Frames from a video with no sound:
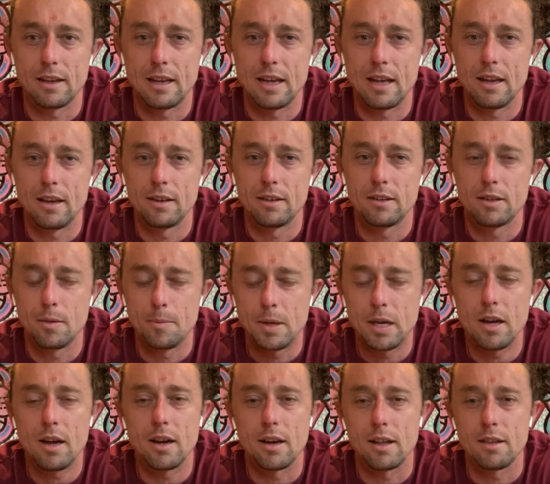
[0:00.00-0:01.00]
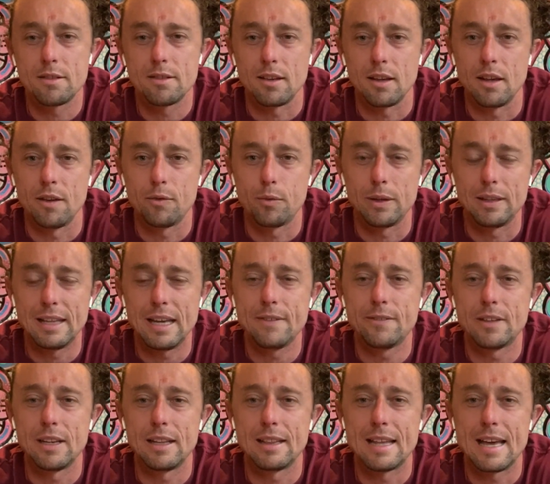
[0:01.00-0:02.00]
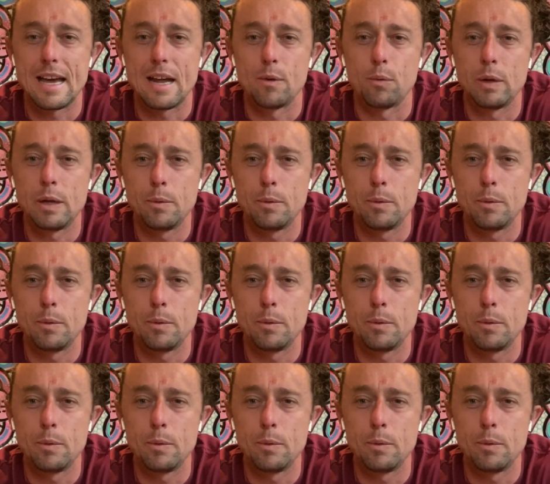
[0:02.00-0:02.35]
And to be honest, if we left it at that,